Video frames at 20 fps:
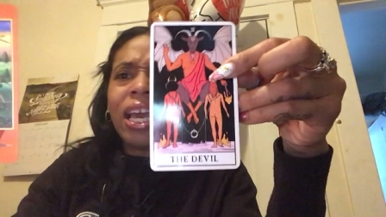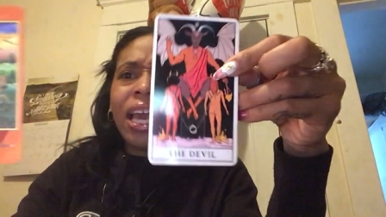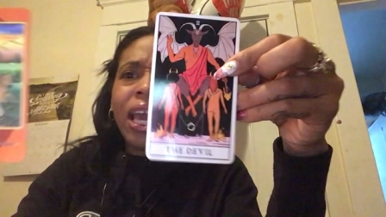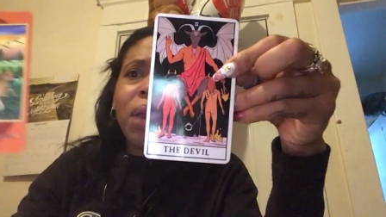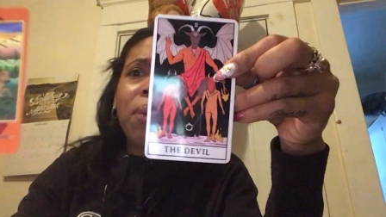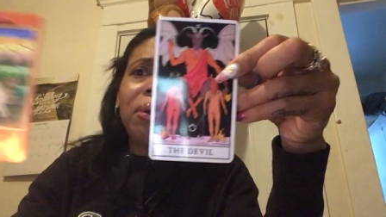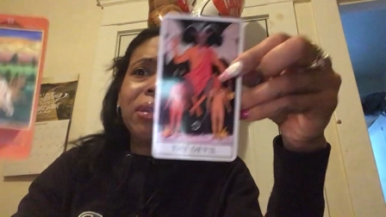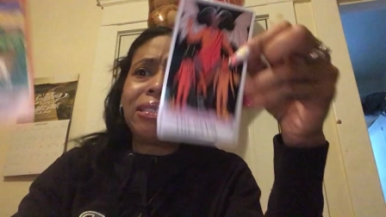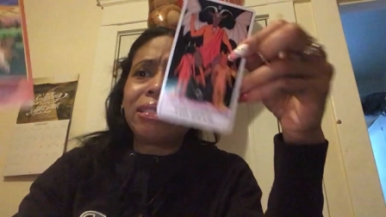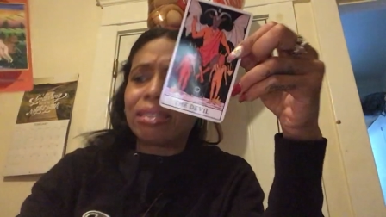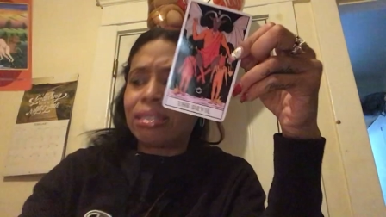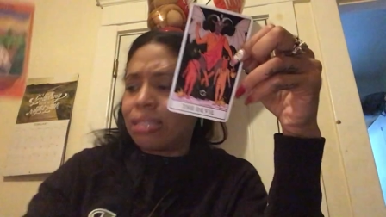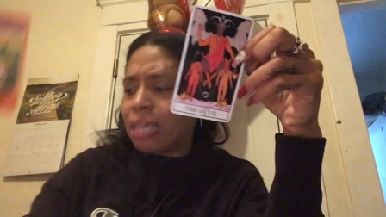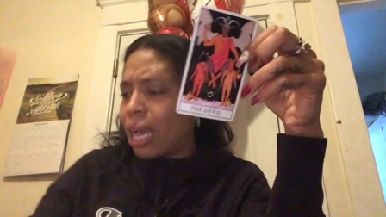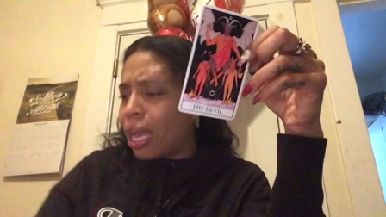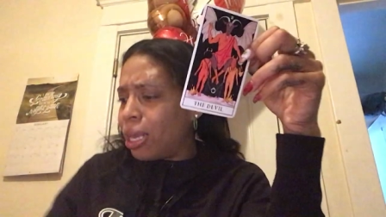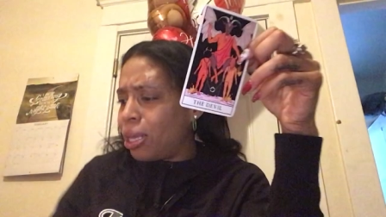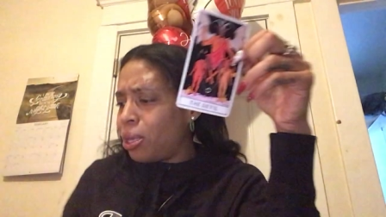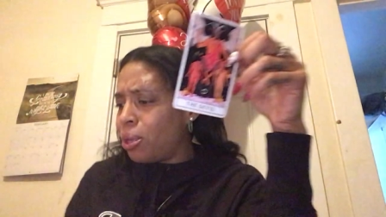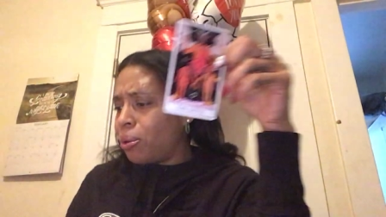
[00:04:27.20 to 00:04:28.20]
He wants to tie
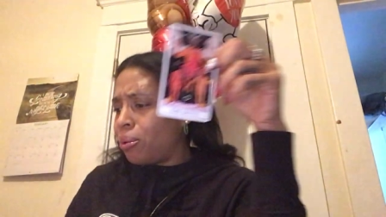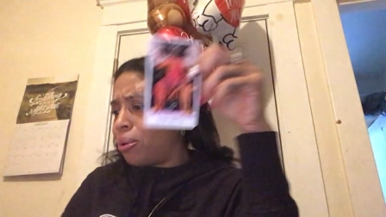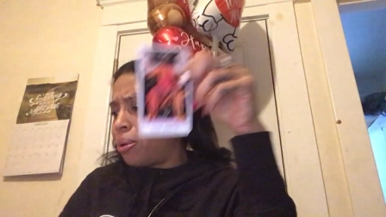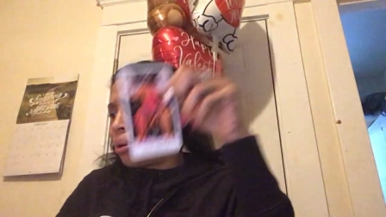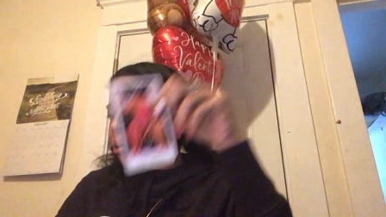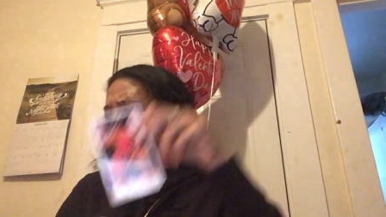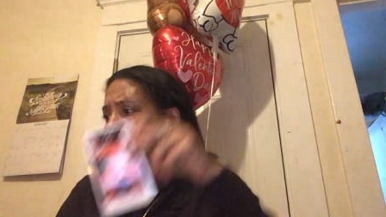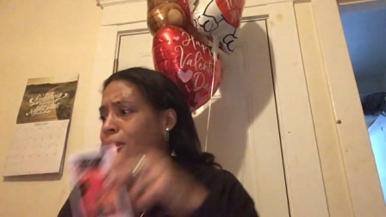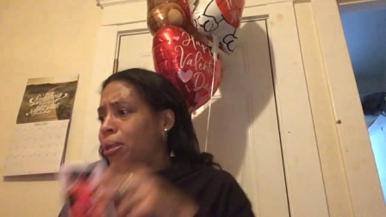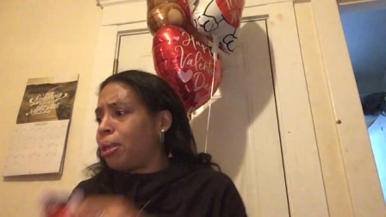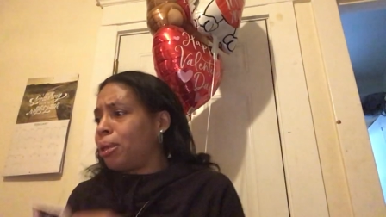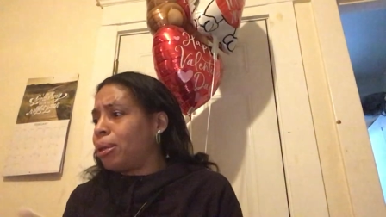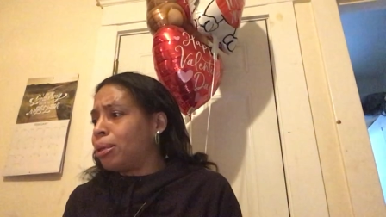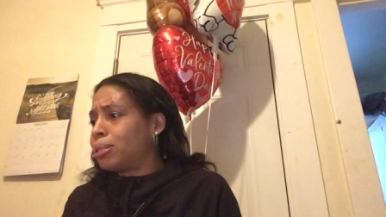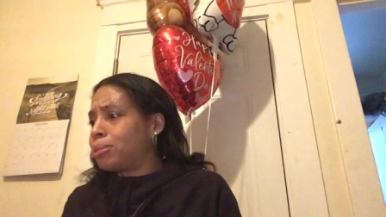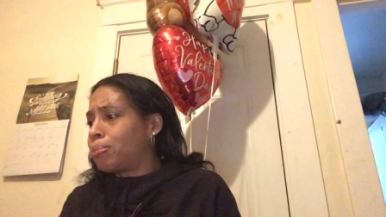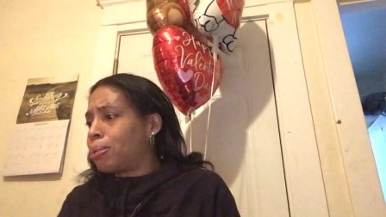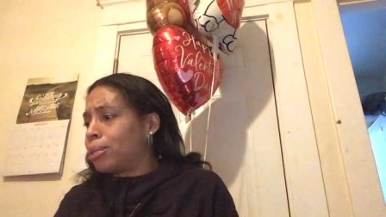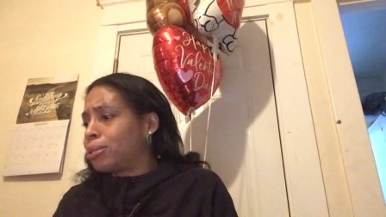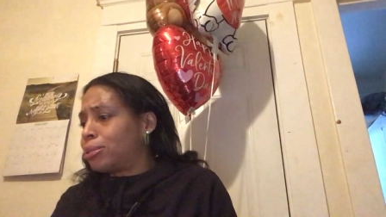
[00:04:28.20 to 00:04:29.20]
you, girl. He
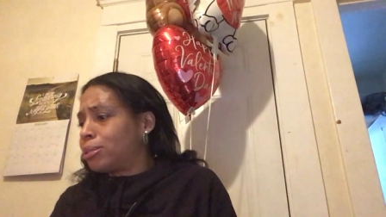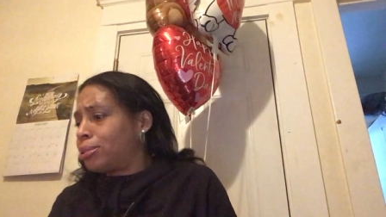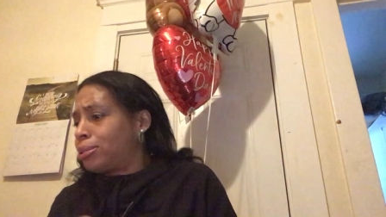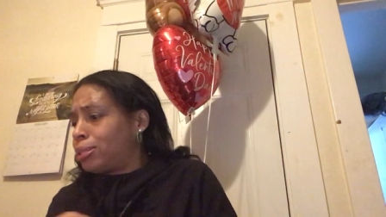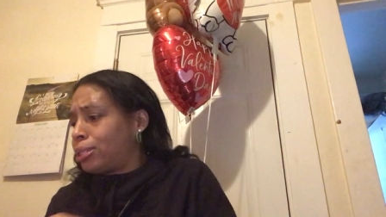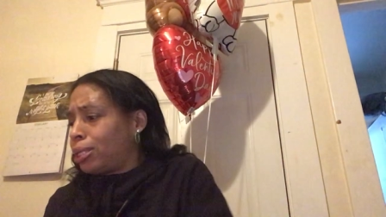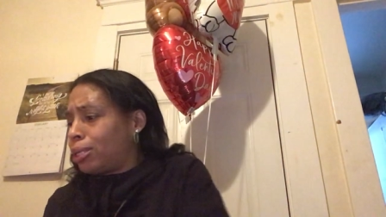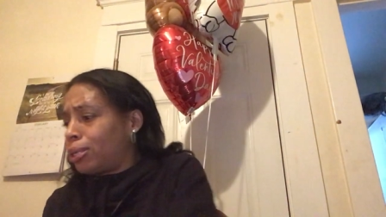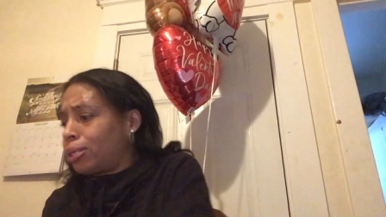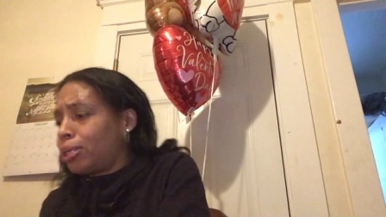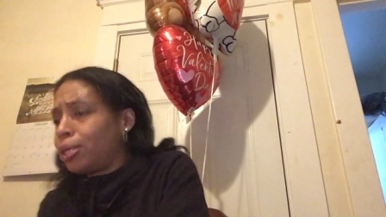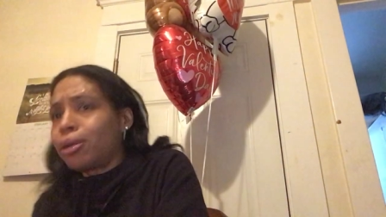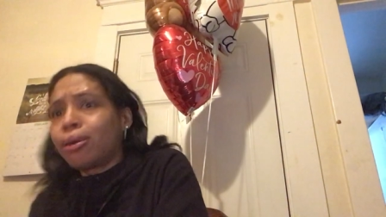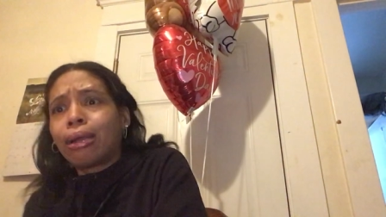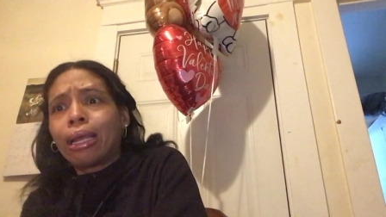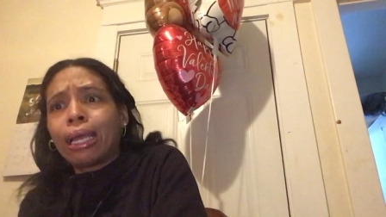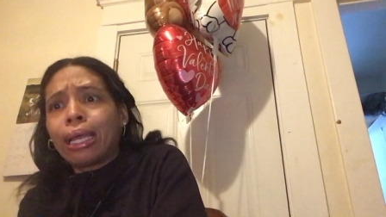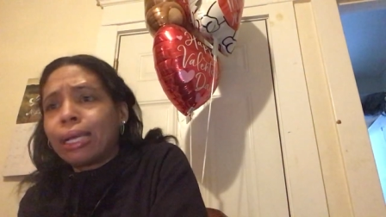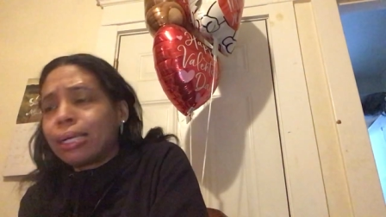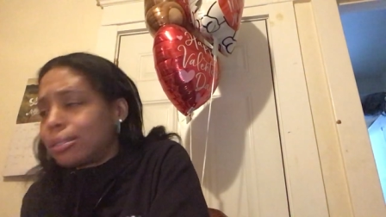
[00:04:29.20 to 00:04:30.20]
is about to tear your
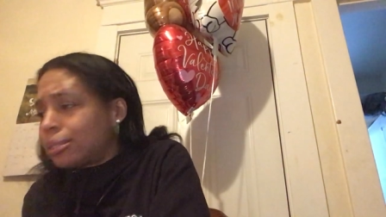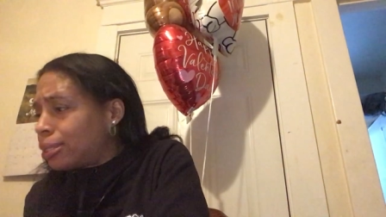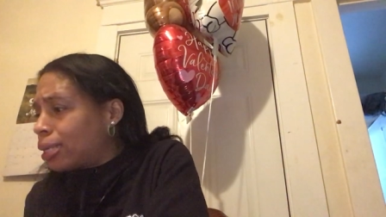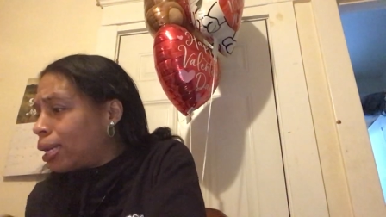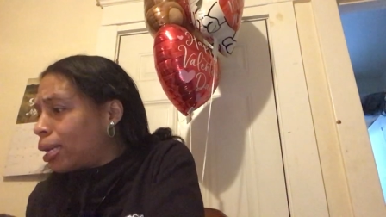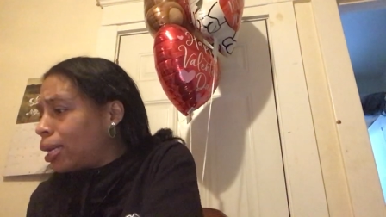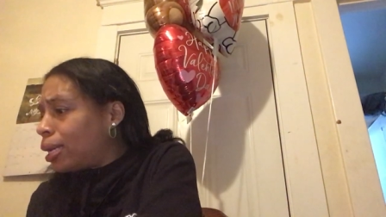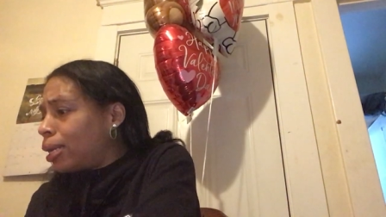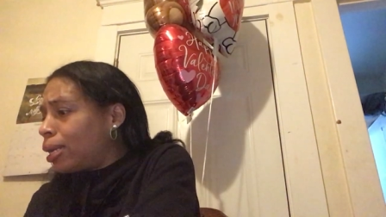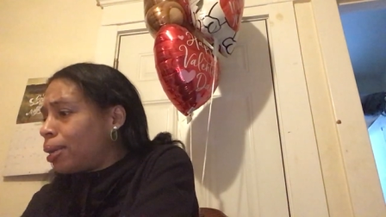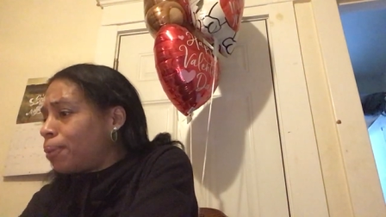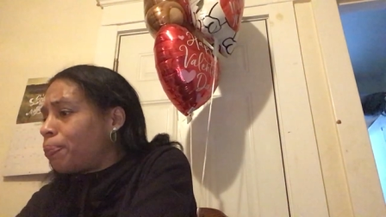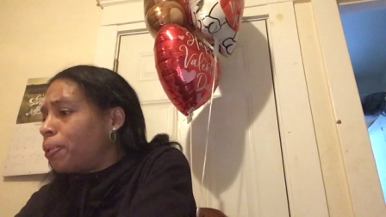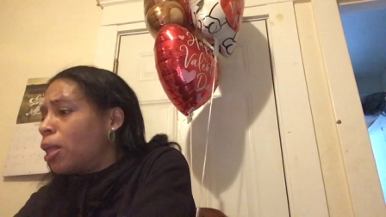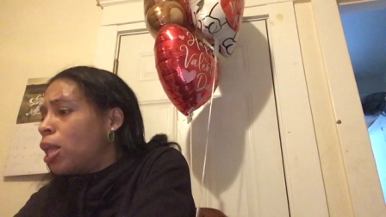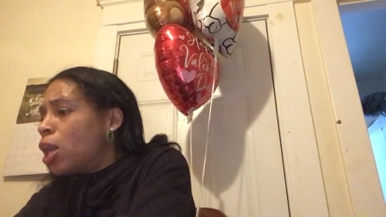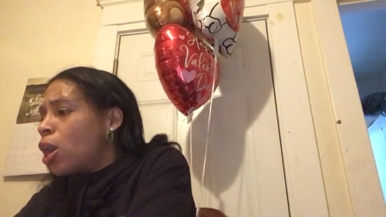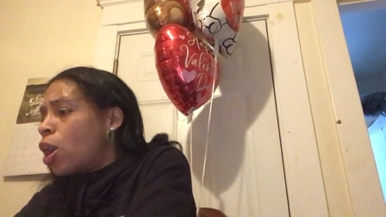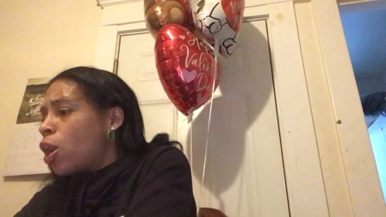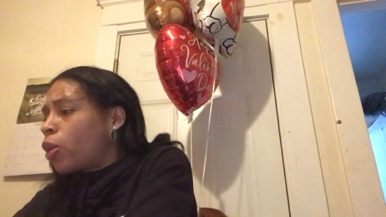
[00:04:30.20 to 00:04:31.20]
ass up.
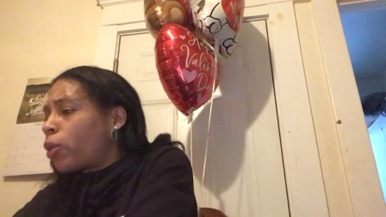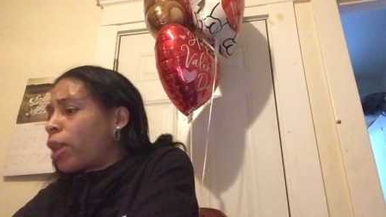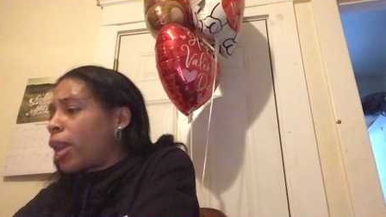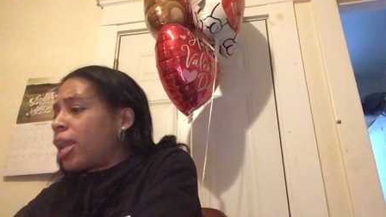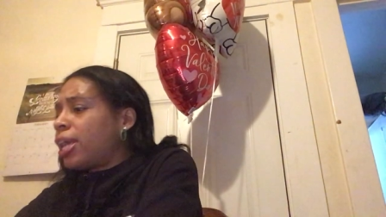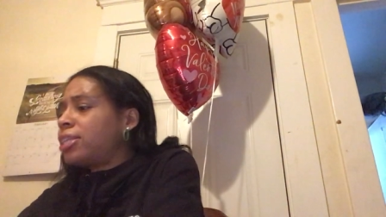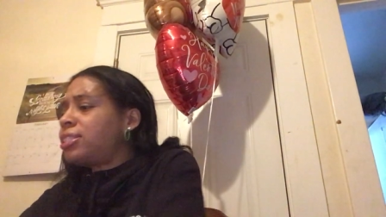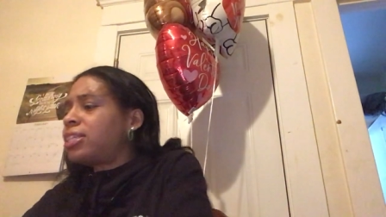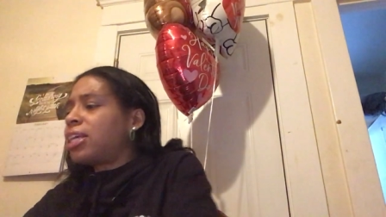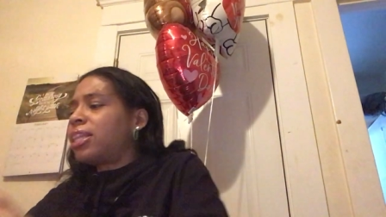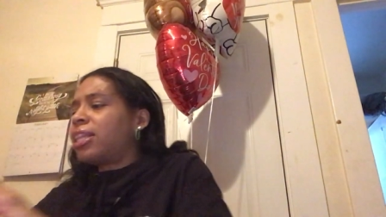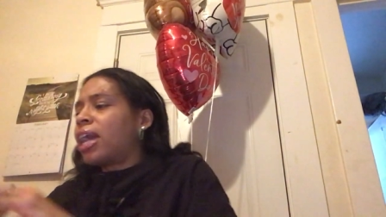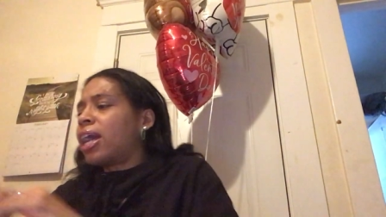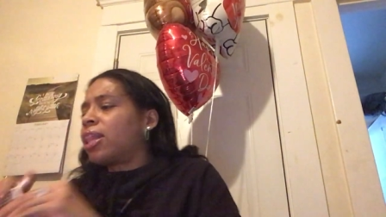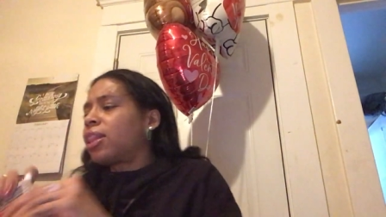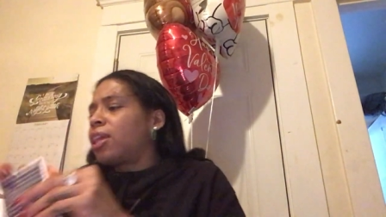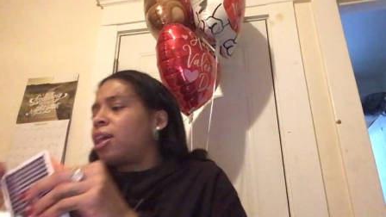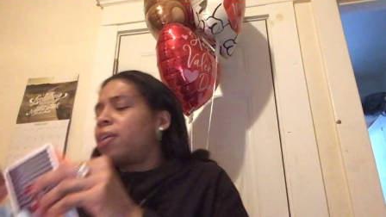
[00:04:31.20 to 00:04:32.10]
Okay, he said, that